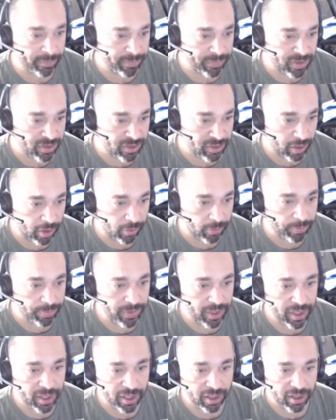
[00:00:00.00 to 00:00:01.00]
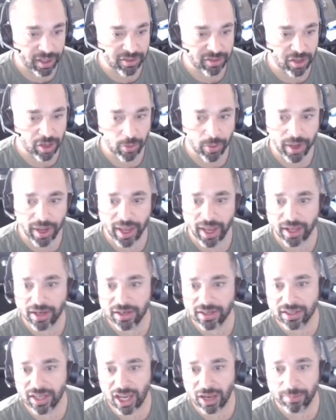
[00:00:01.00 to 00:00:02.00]
So let's go ahead
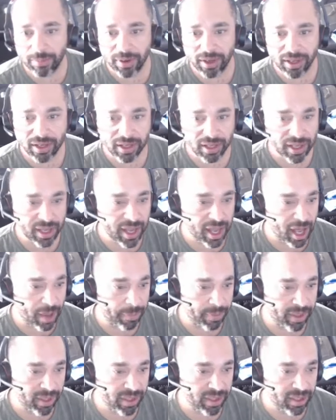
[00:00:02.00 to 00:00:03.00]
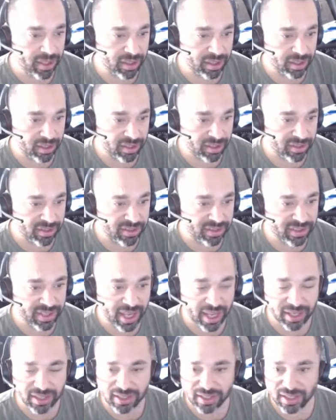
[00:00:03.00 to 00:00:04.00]
and type in copy
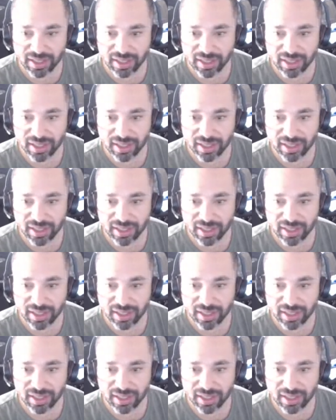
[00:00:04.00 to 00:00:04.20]
set